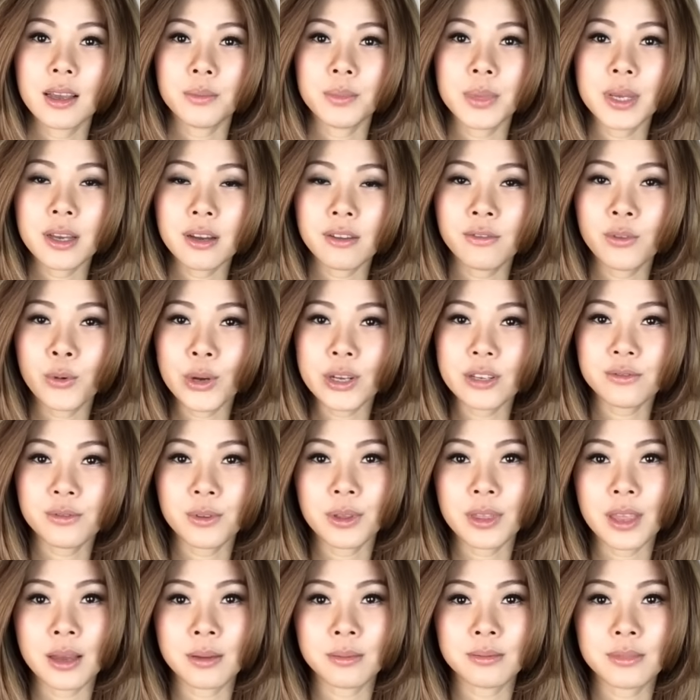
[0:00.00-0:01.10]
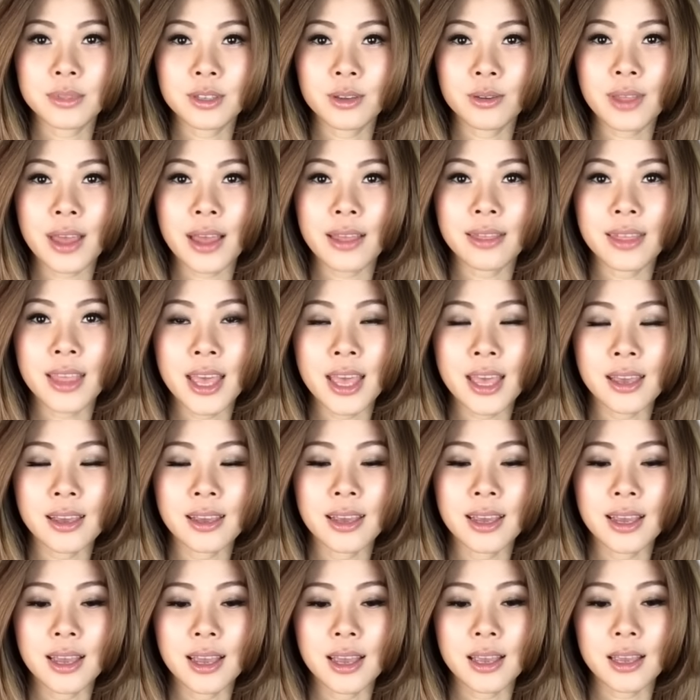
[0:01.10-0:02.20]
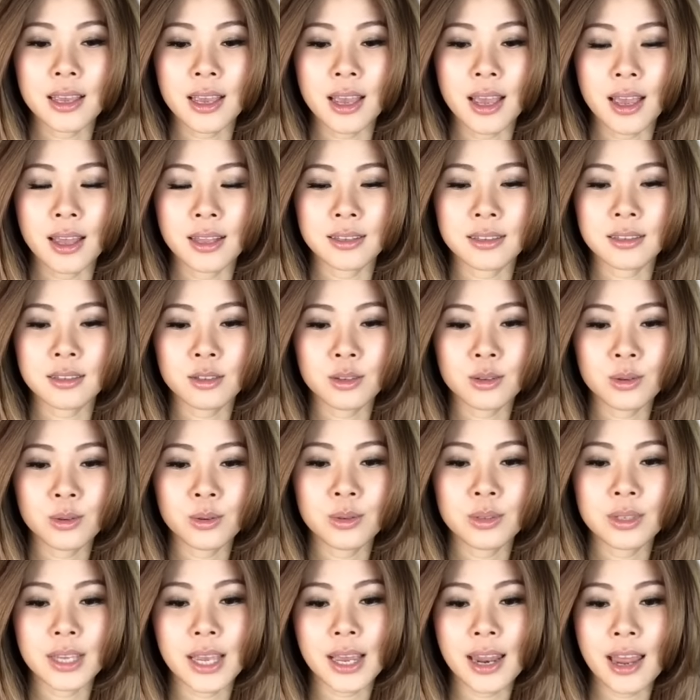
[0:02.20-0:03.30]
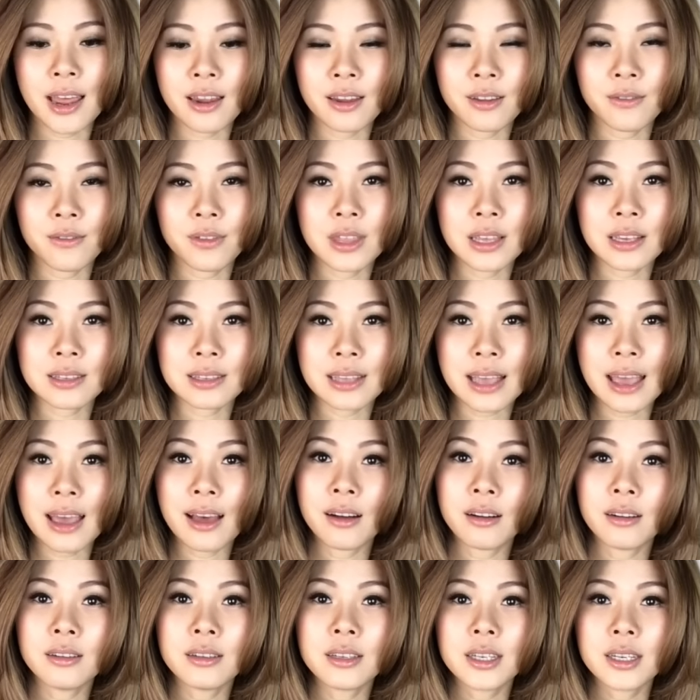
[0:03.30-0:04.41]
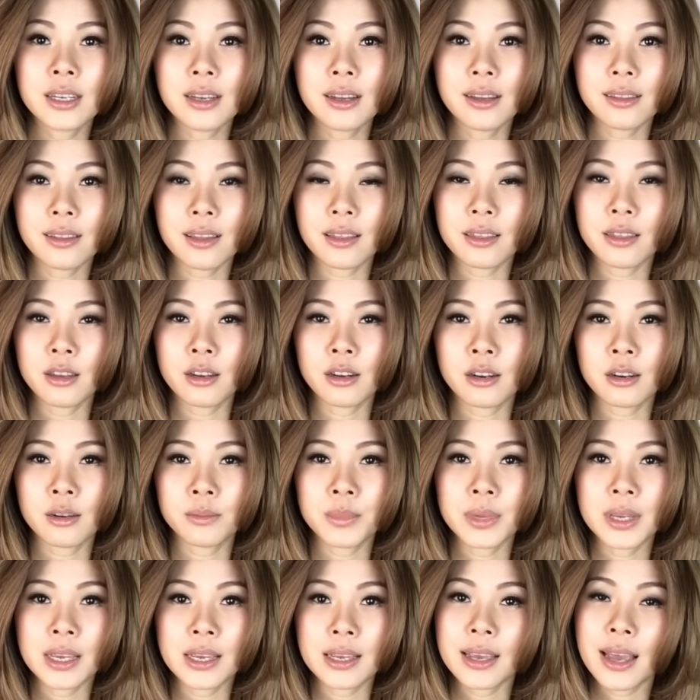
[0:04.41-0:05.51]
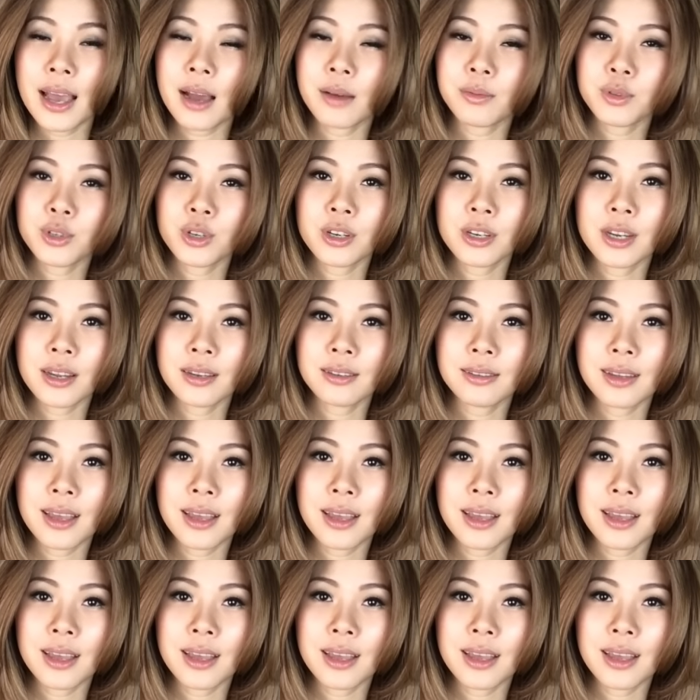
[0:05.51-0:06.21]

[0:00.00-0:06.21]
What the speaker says: Be a voice for them so that they can soon get out of this hell that they're being captured in,